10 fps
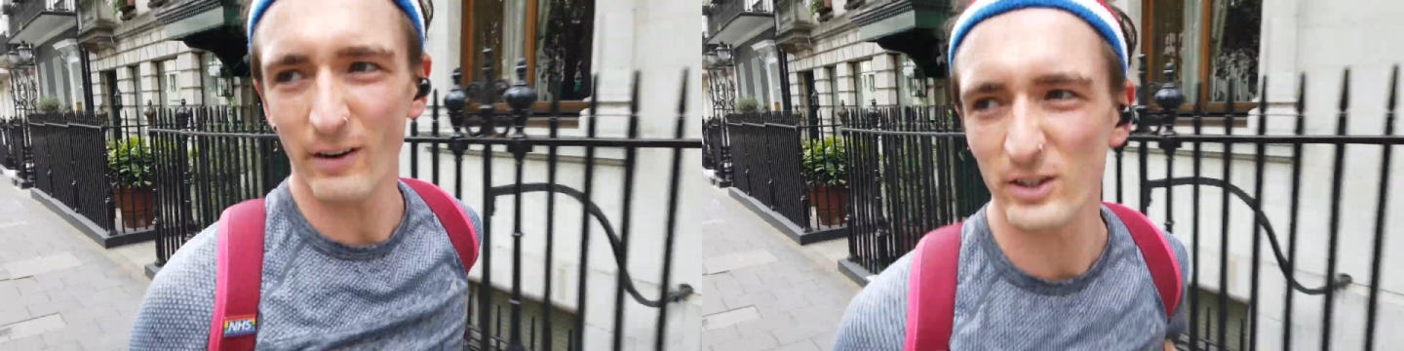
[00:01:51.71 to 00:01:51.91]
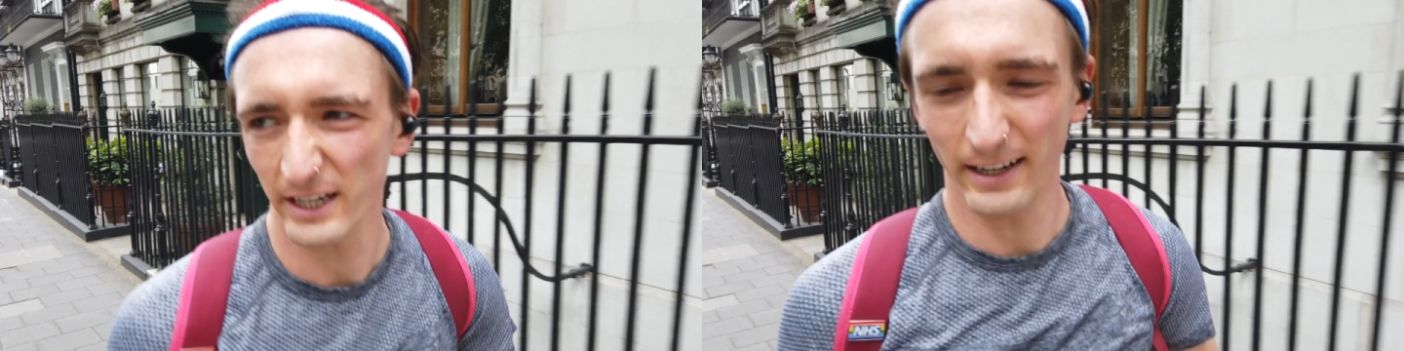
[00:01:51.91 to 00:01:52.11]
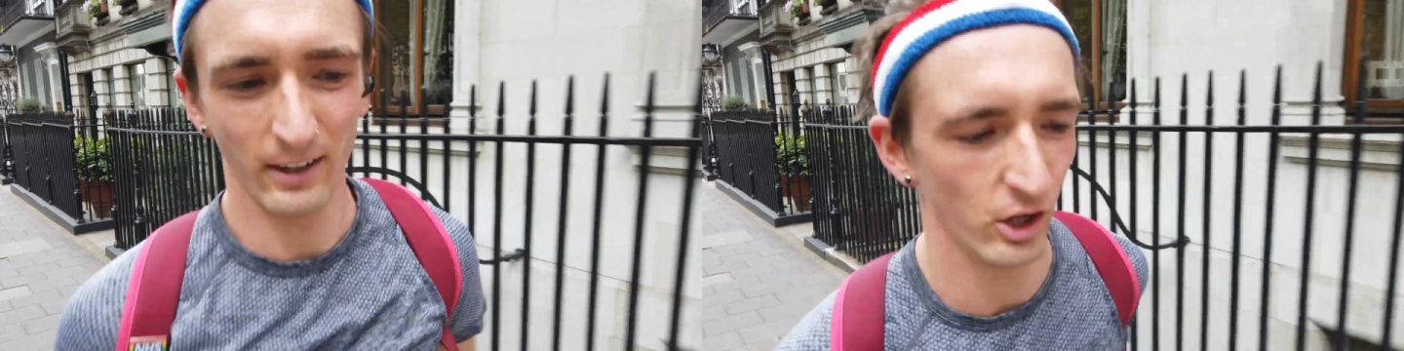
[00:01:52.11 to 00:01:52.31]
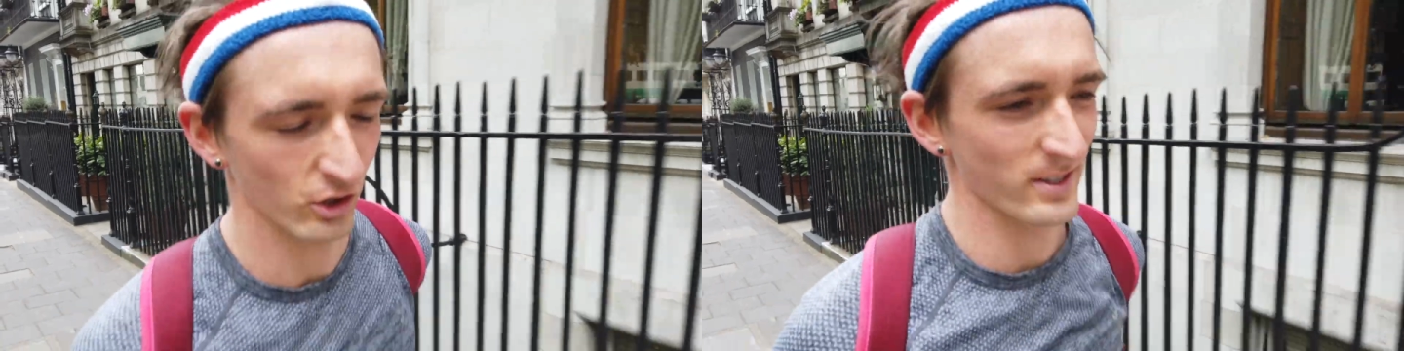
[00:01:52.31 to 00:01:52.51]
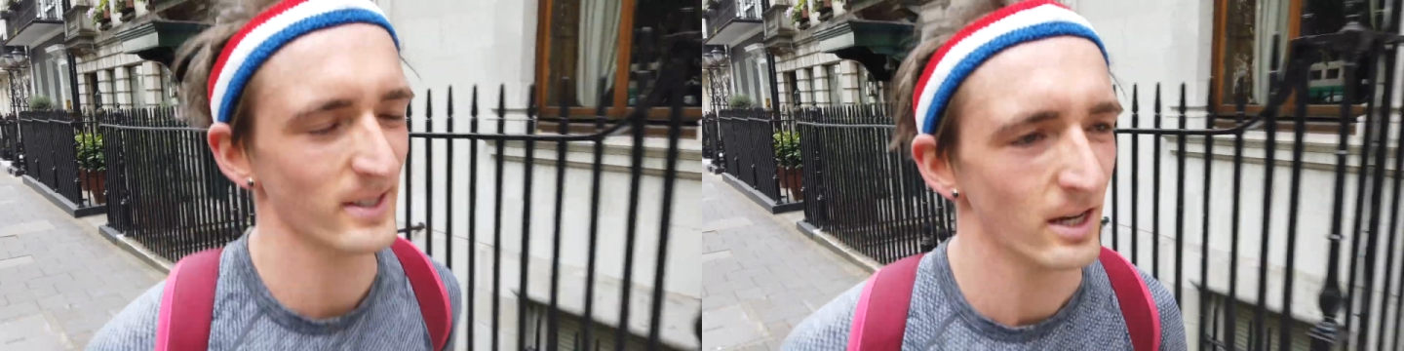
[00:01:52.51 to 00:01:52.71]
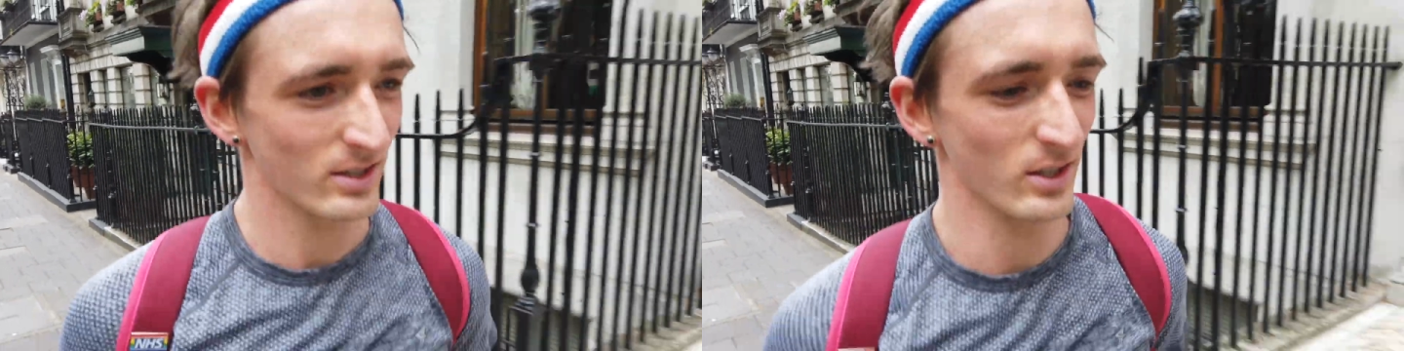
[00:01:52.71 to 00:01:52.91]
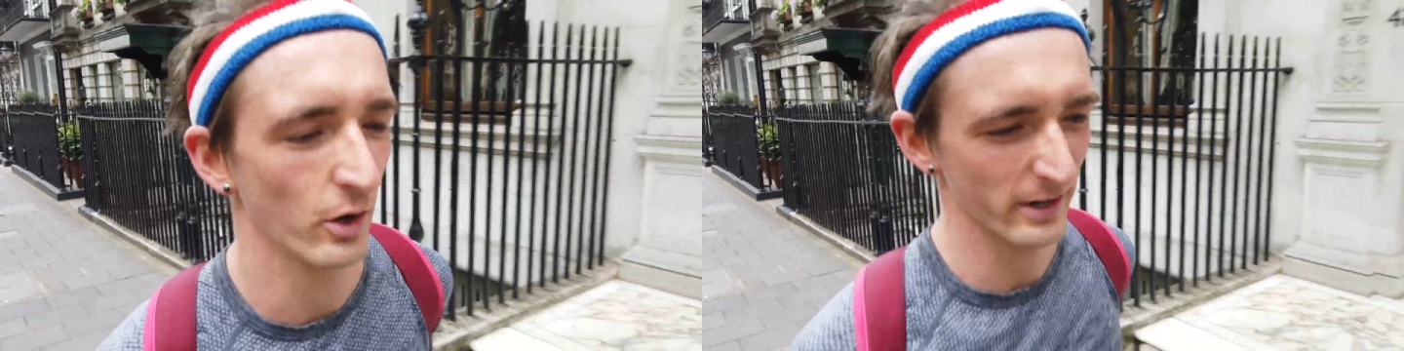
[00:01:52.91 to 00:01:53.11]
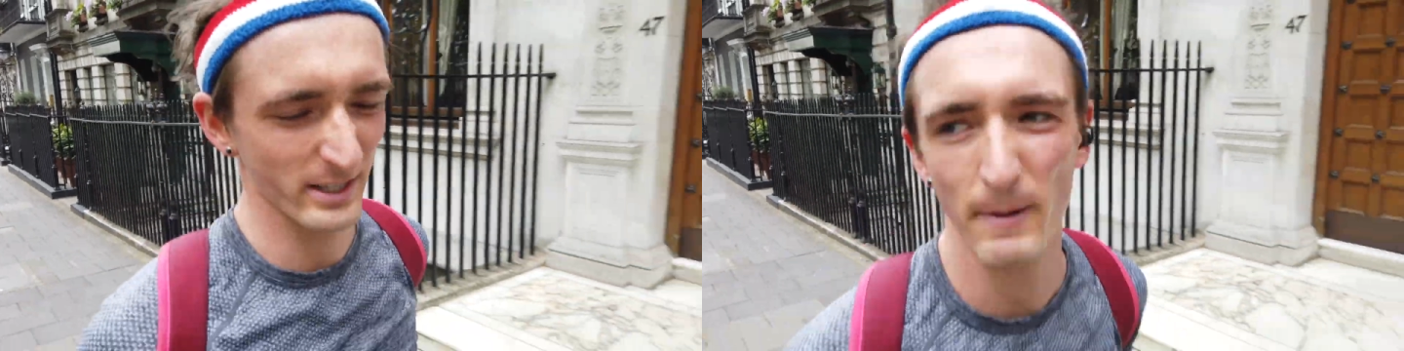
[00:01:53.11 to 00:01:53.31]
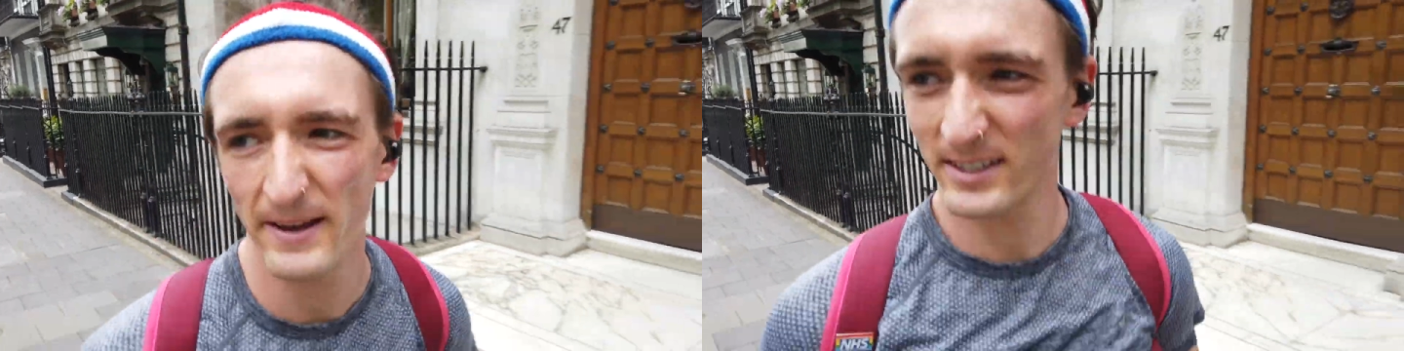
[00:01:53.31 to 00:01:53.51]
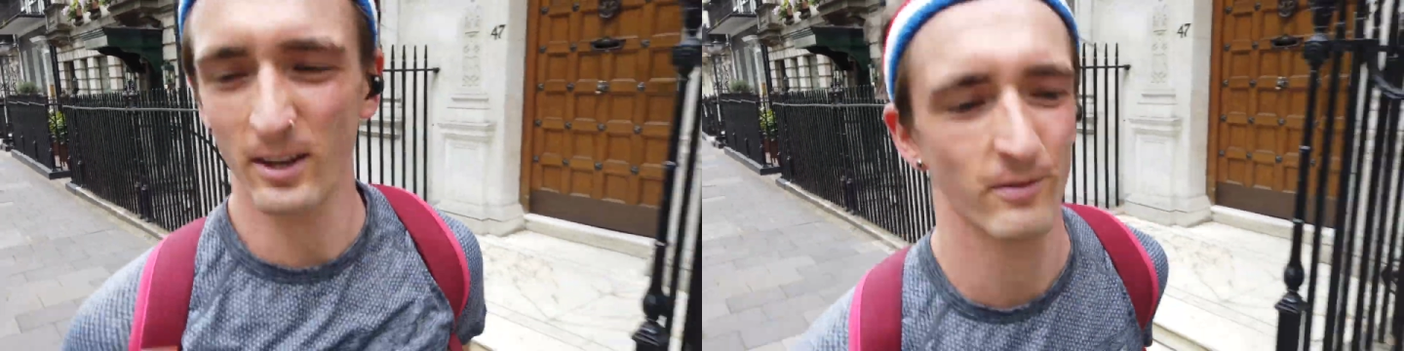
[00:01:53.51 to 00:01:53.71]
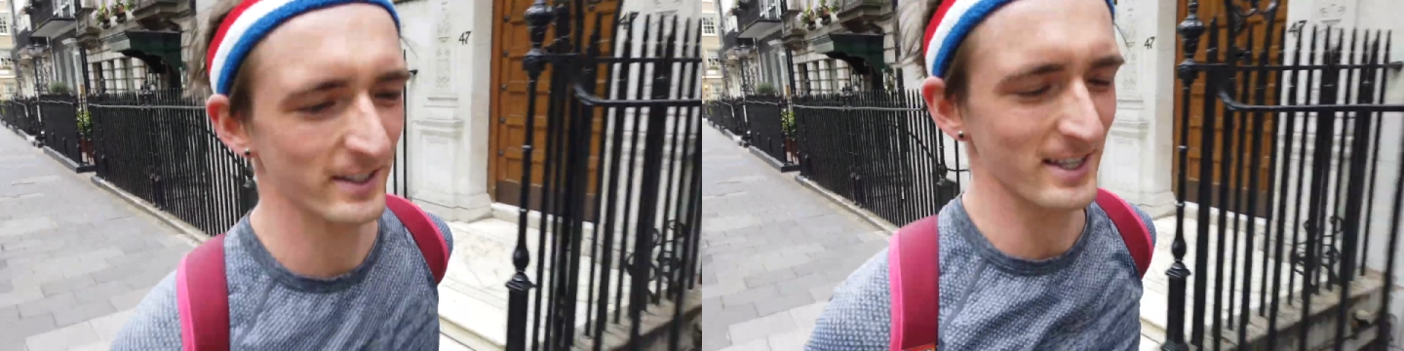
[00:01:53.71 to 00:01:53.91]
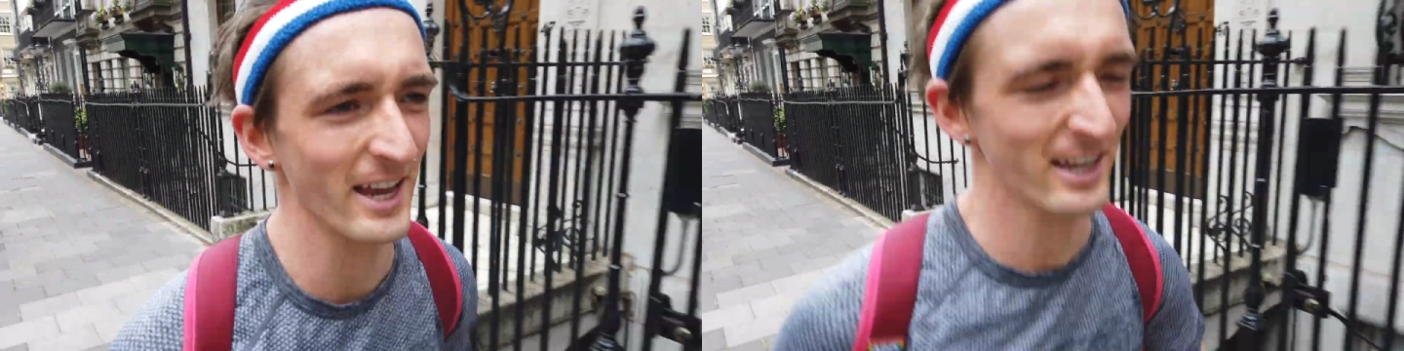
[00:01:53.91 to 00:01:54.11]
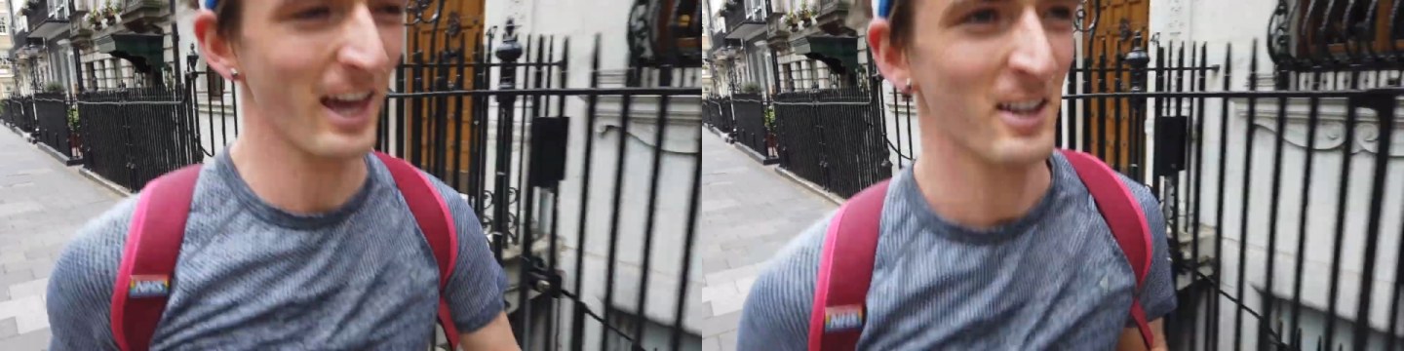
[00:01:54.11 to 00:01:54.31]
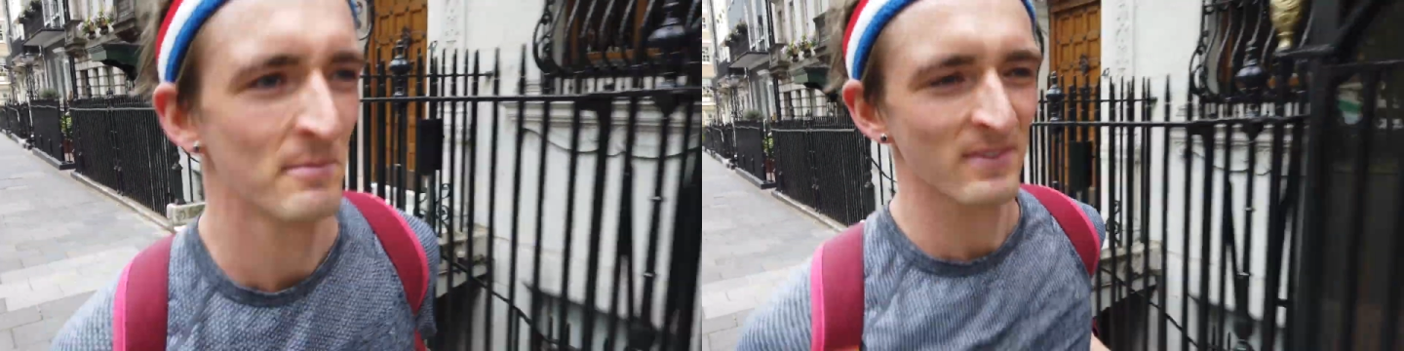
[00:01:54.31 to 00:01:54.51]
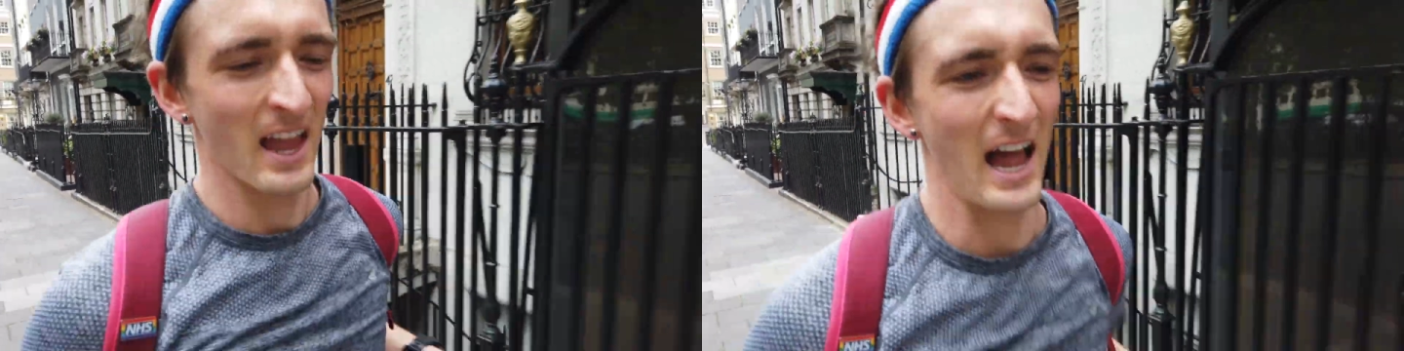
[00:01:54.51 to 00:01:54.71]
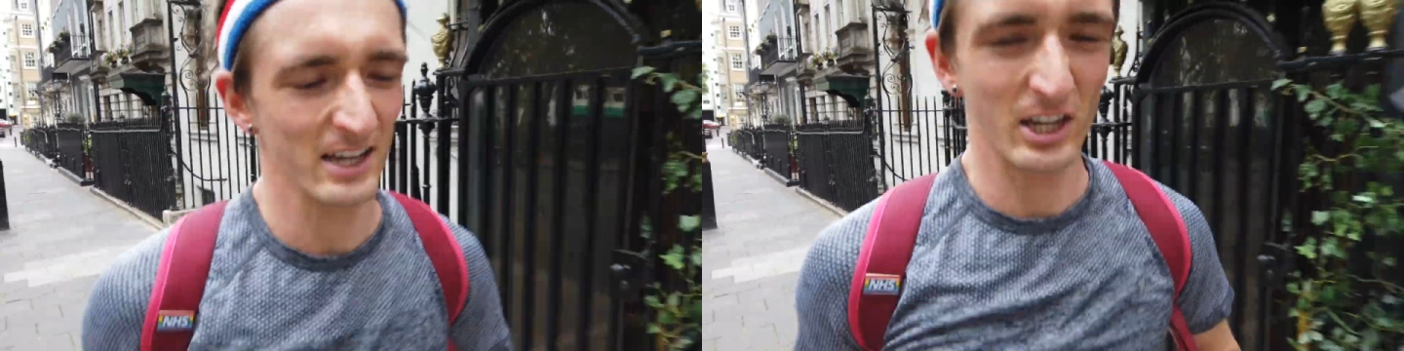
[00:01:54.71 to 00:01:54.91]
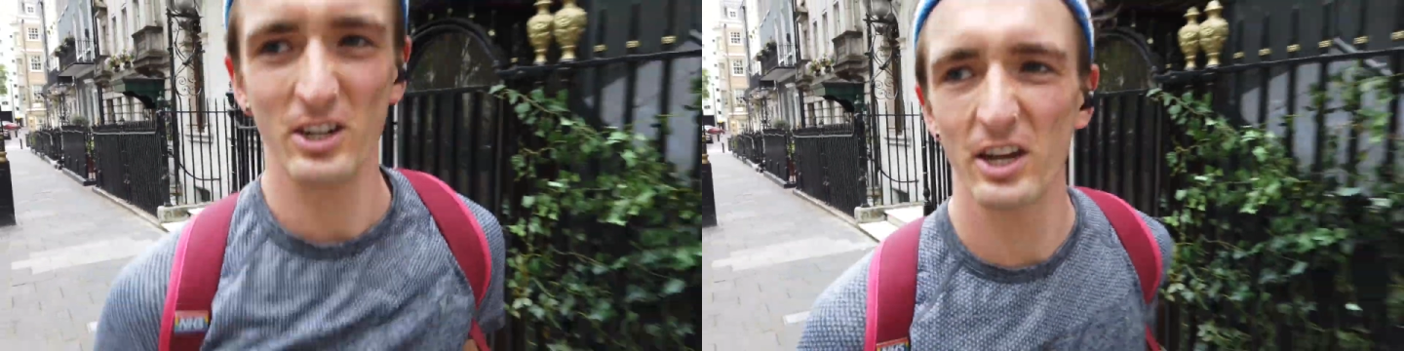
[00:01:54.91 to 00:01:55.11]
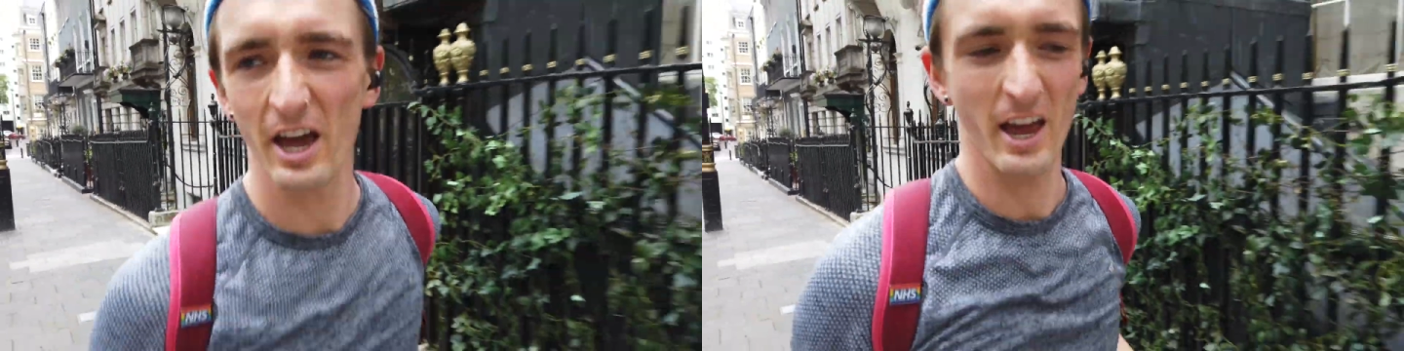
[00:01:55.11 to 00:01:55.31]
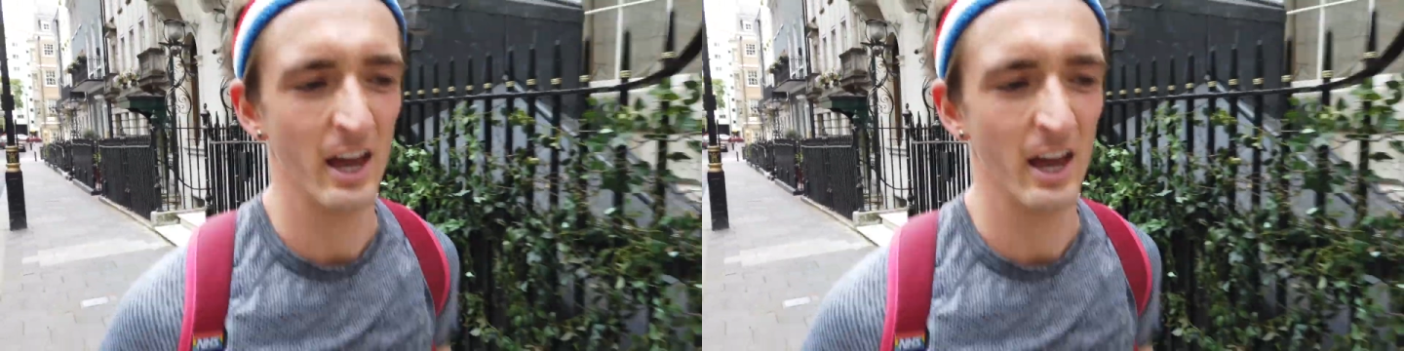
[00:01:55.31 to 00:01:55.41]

around here looks so expensive. It's like I can